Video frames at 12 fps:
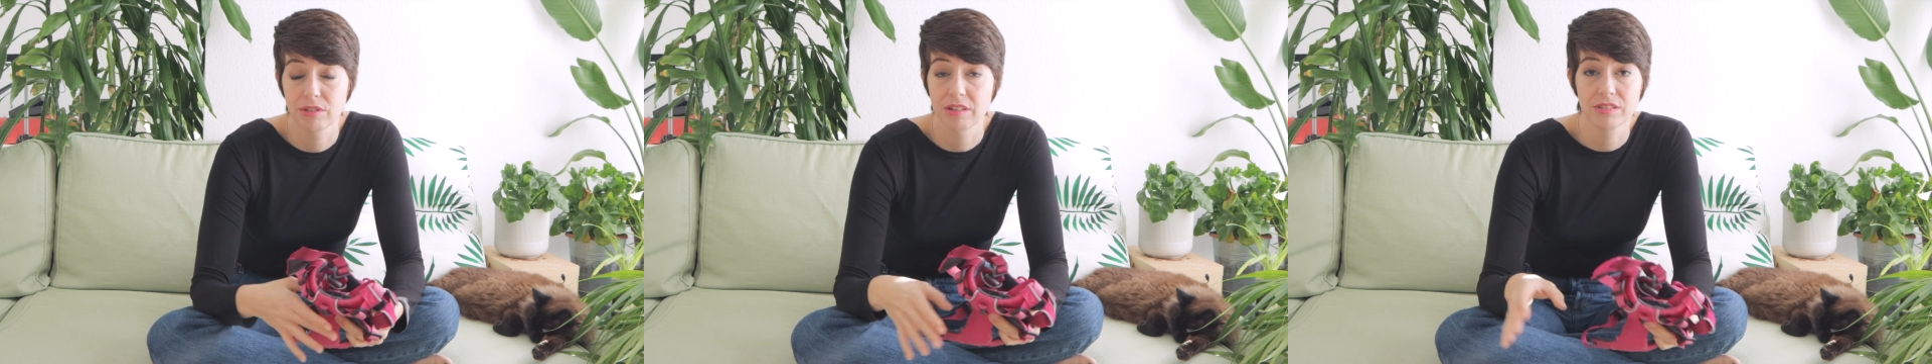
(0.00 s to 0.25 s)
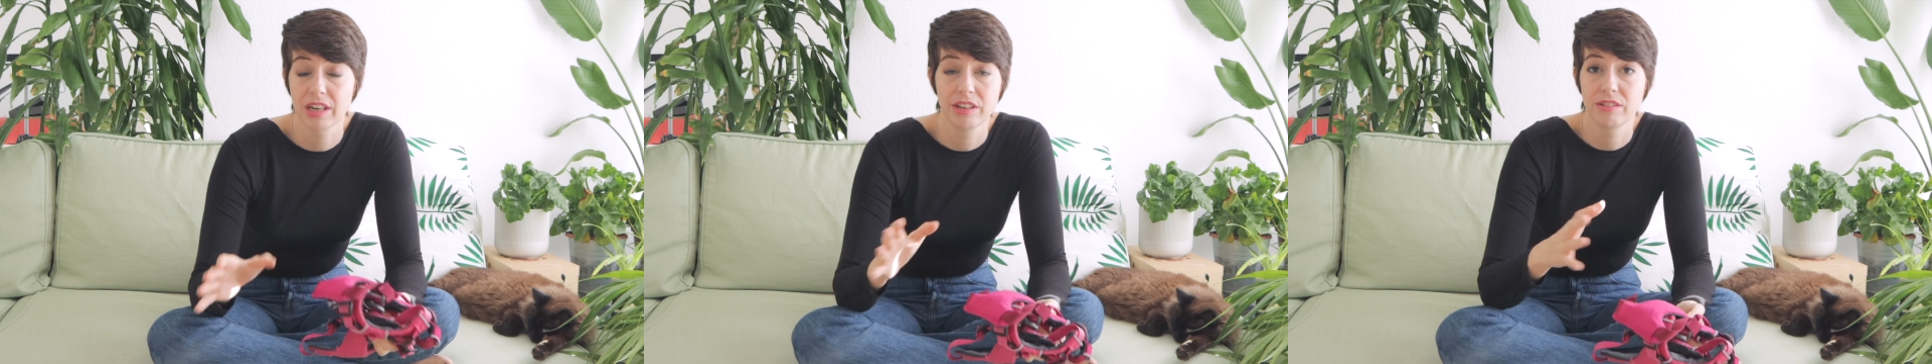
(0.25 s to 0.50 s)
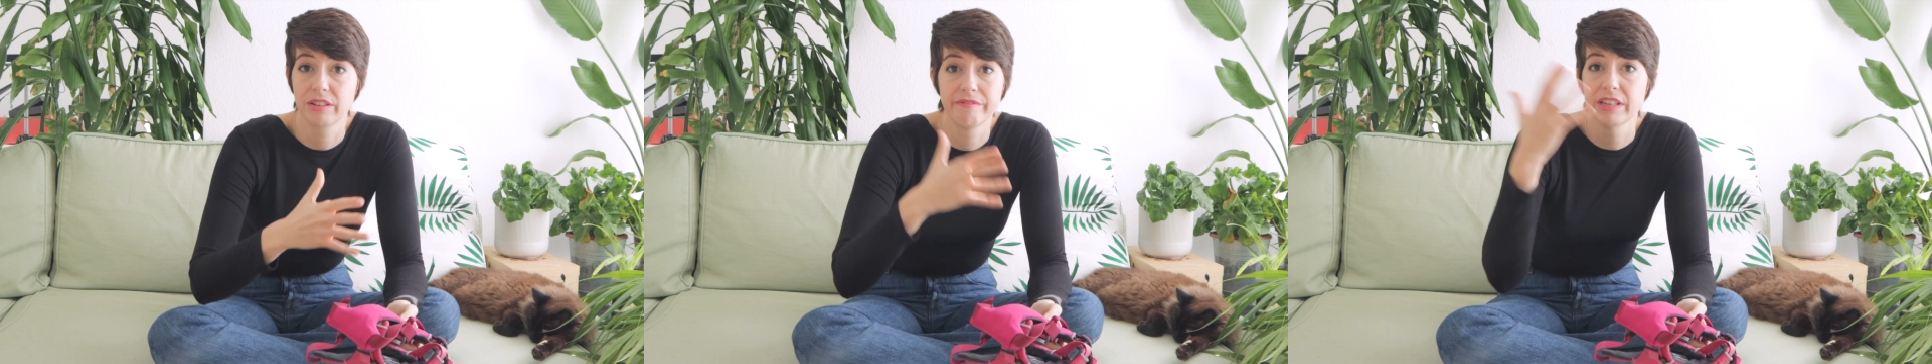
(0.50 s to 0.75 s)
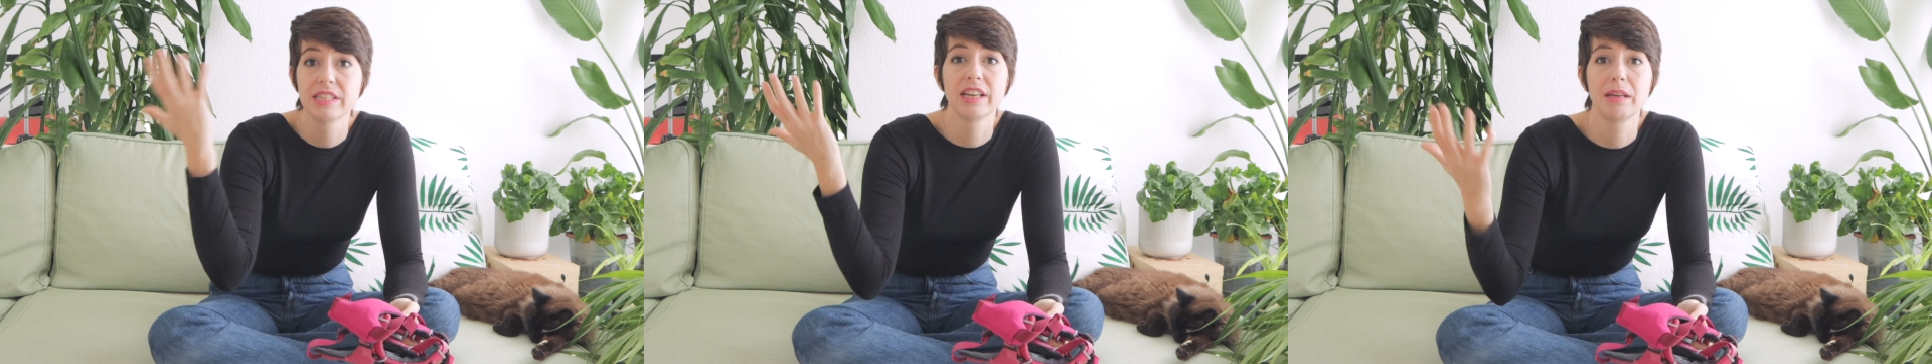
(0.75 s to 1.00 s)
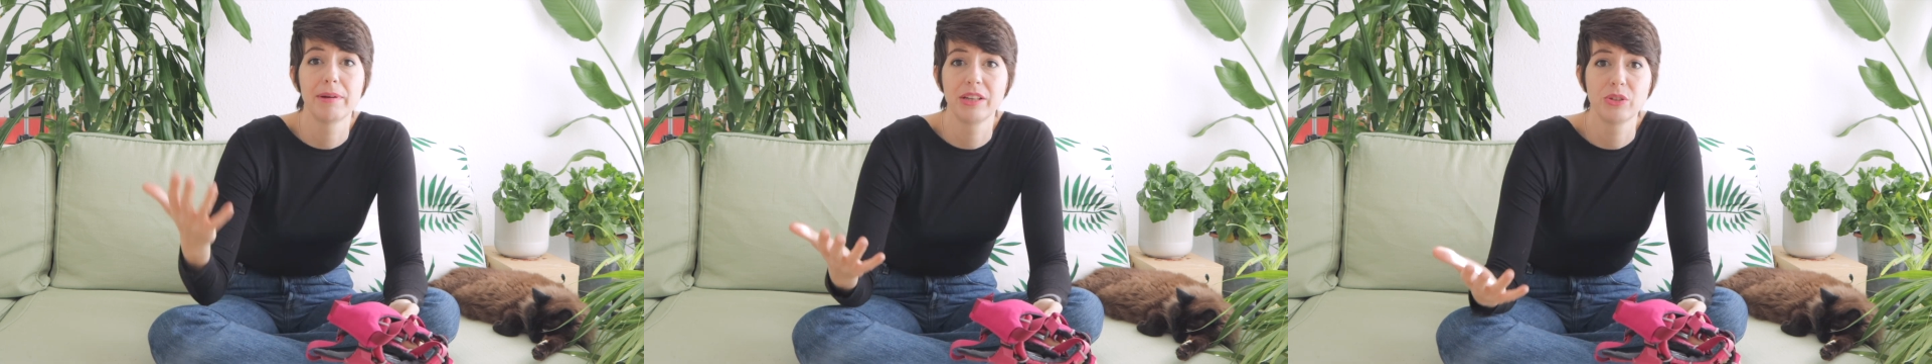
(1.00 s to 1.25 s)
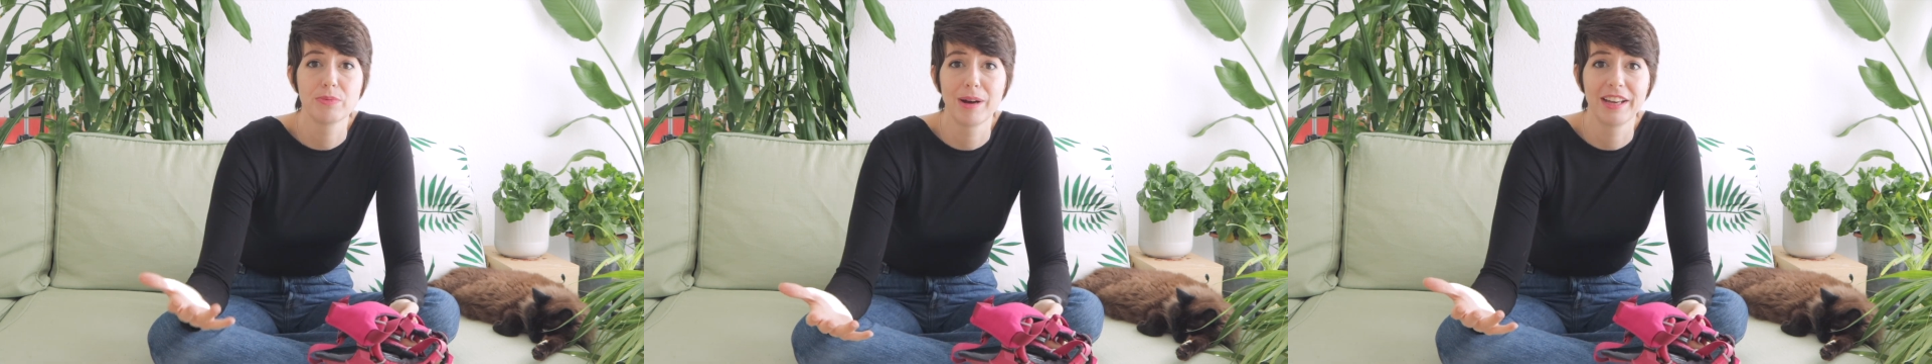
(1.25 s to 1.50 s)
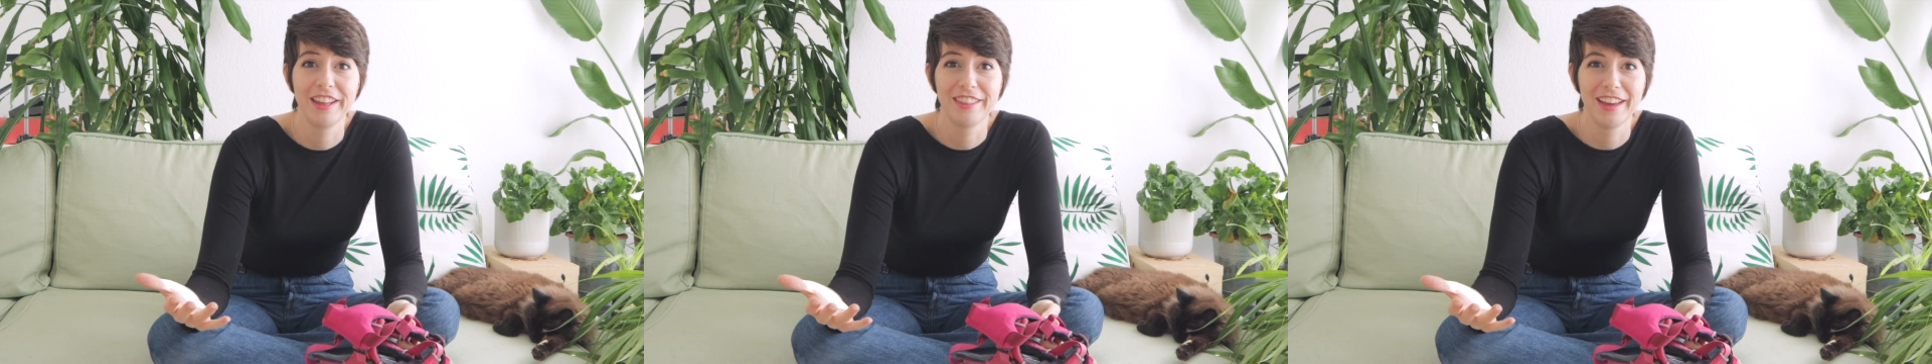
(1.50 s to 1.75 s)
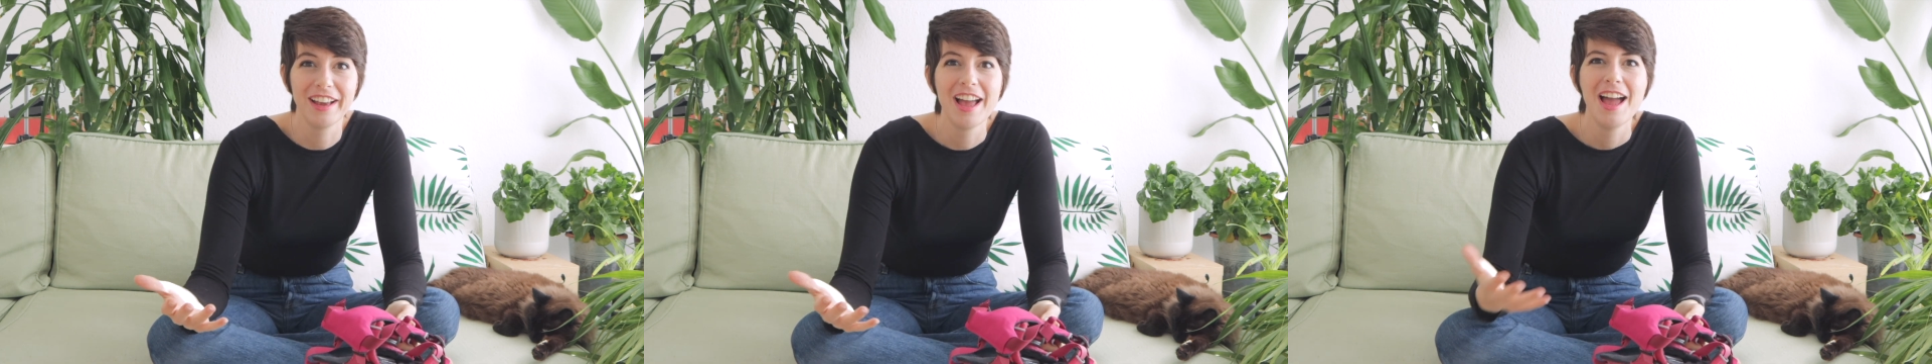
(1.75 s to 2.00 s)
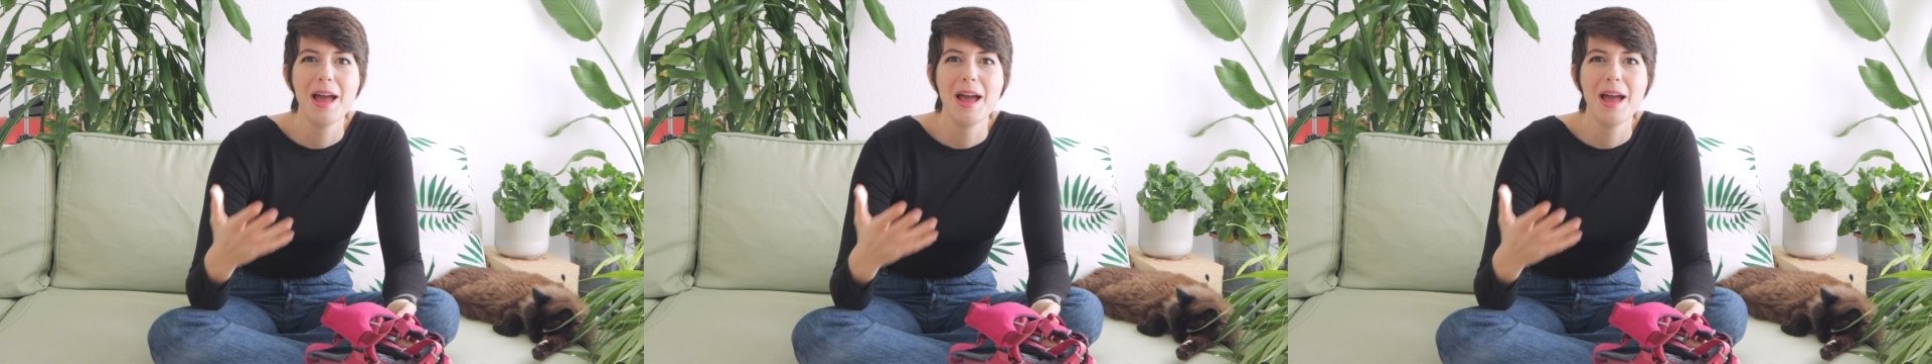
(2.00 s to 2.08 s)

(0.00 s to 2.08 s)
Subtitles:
not trying to convince anybody to buy anything,